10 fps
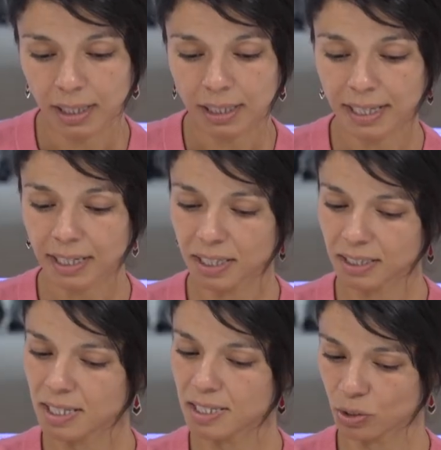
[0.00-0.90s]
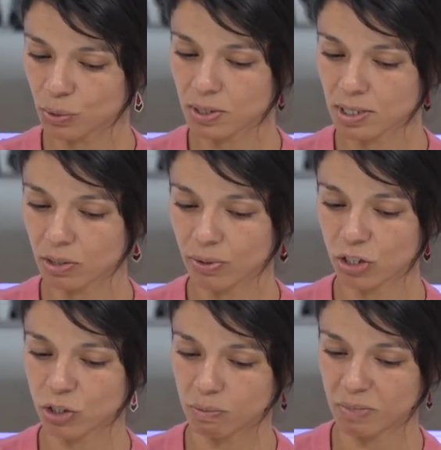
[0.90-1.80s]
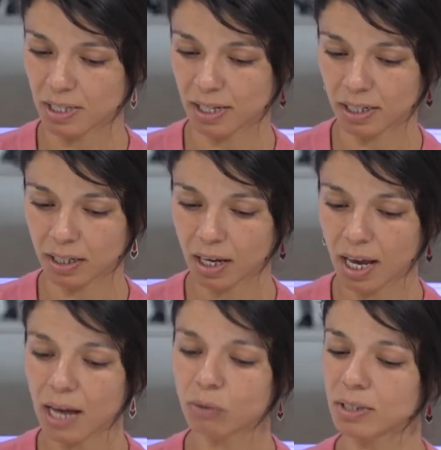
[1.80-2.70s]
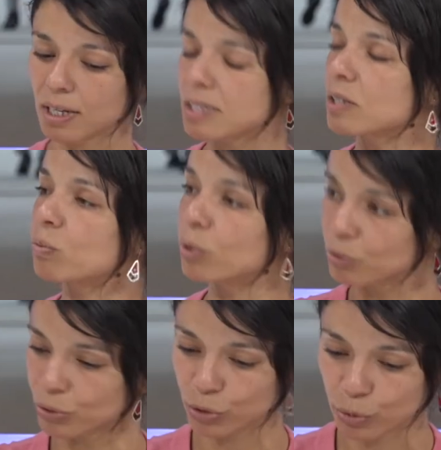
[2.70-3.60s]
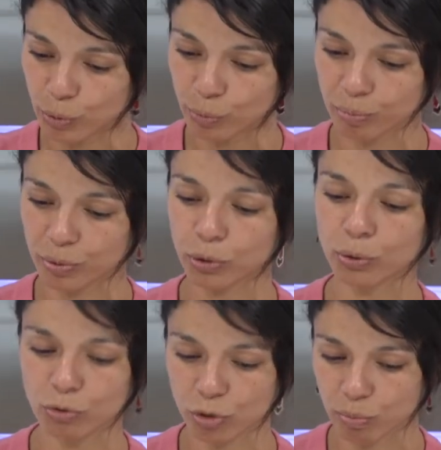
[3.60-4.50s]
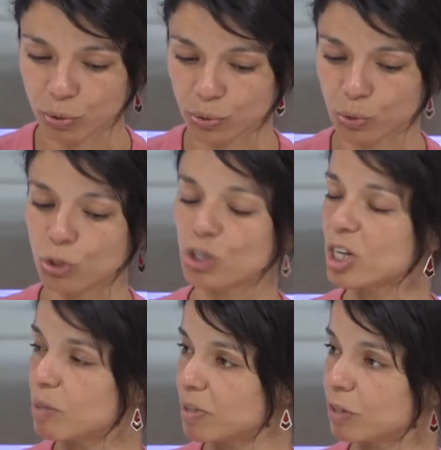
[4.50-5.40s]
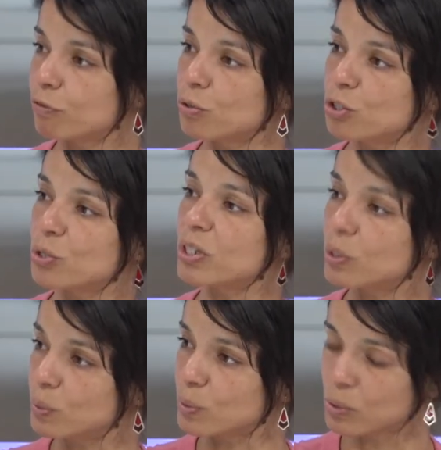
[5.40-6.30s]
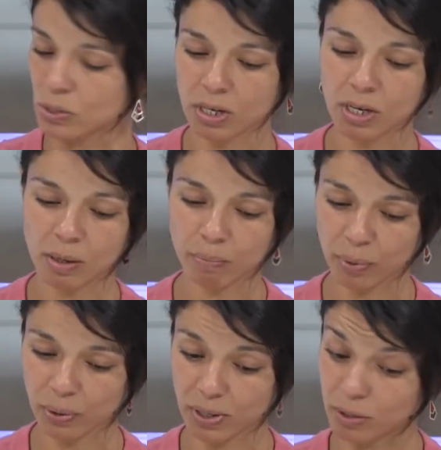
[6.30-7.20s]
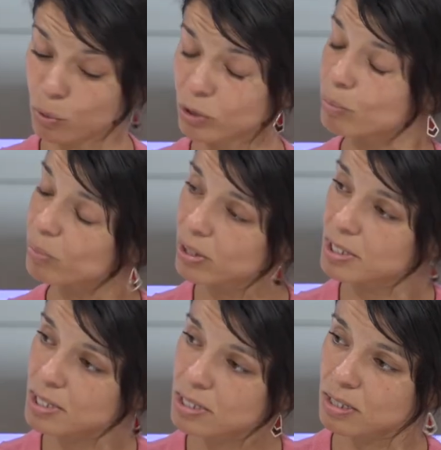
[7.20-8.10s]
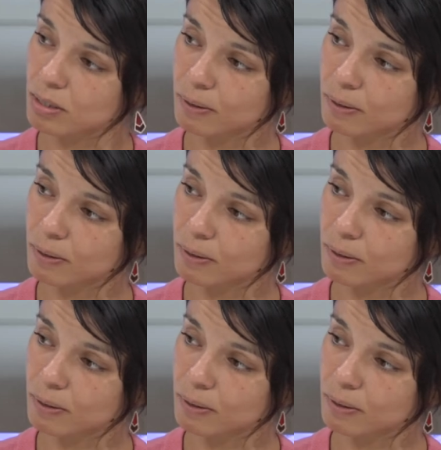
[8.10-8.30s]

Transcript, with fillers: Taking this into consideration, Miz Dalli, how does the Water Group contribute to shaping future E U's water policies?